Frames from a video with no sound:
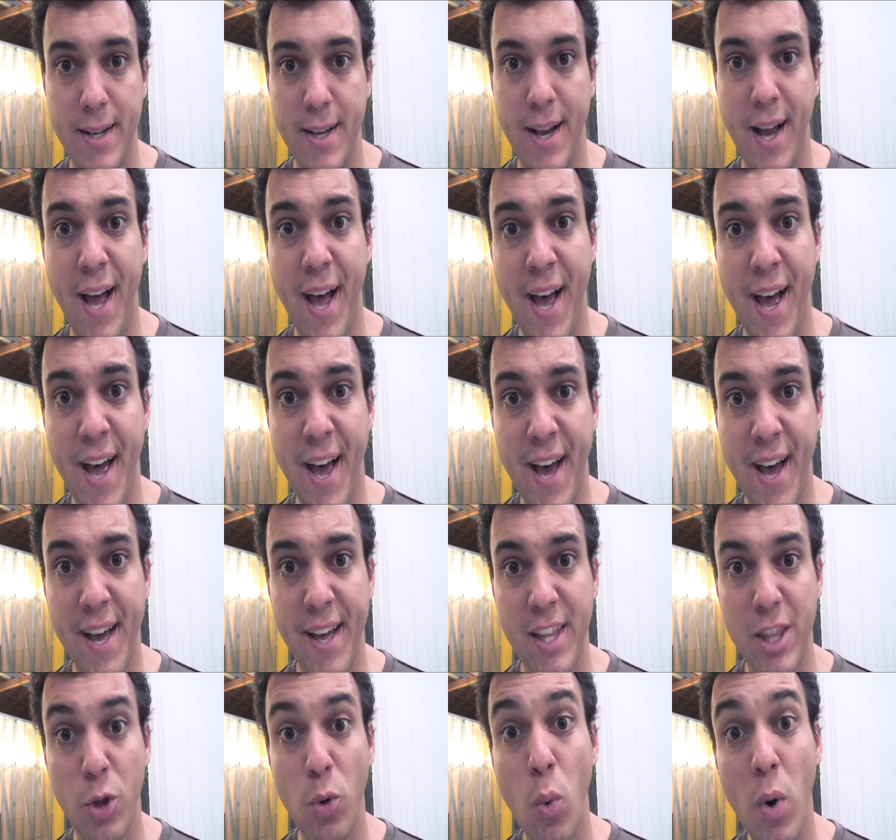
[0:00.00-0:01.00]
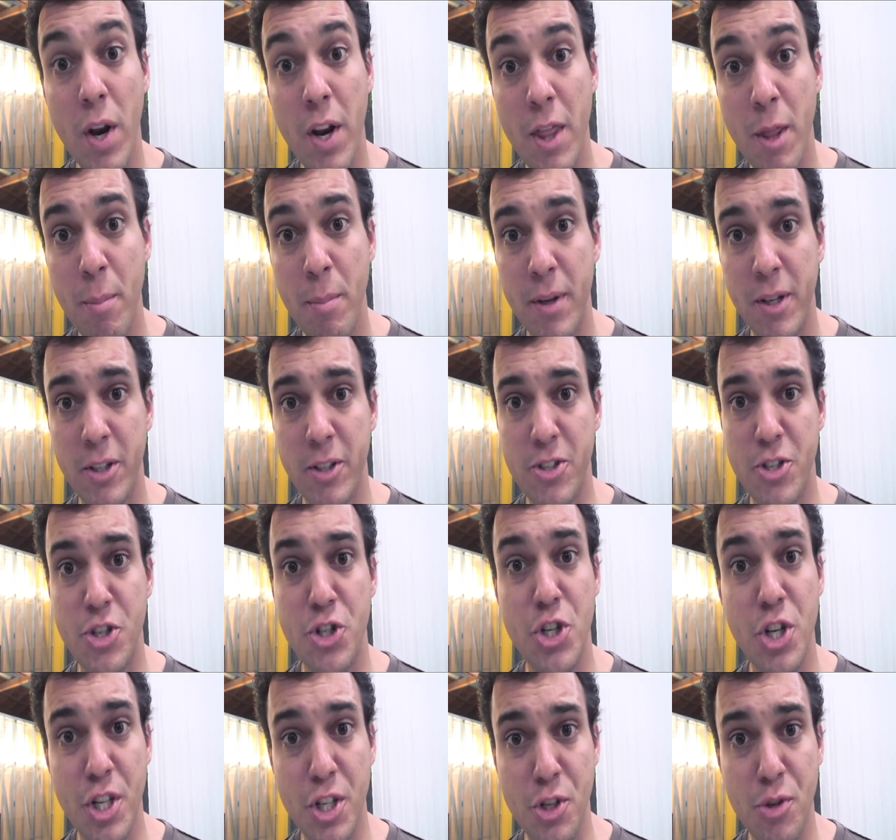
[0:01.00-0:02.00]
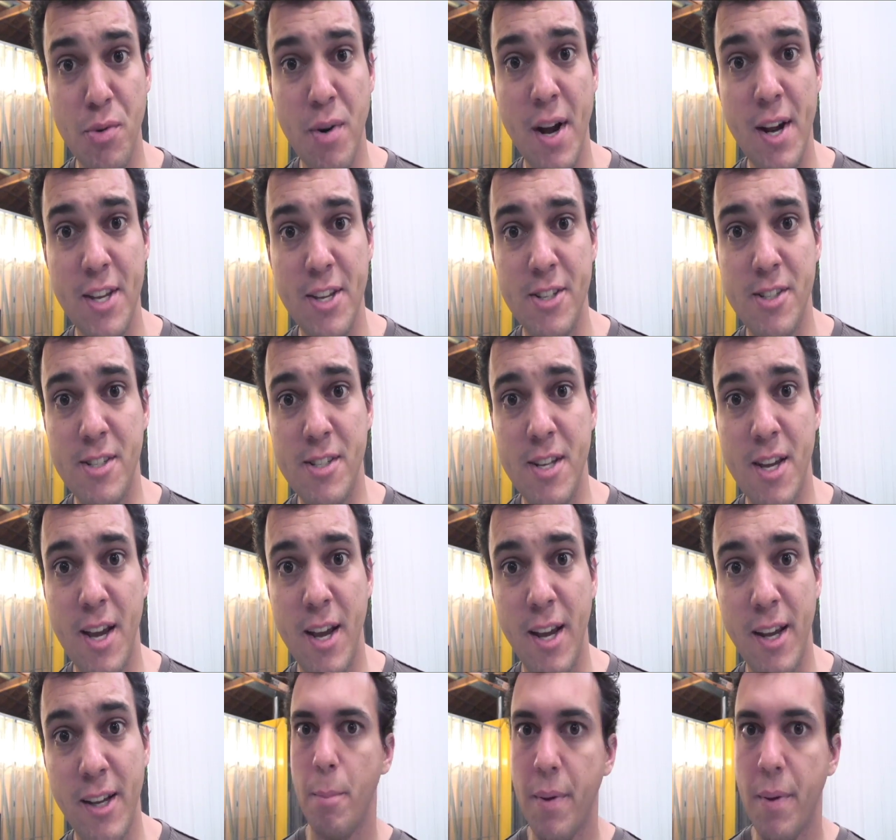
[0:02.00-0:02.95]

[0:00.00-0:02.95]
Ah, the one in the middle's just right, you say.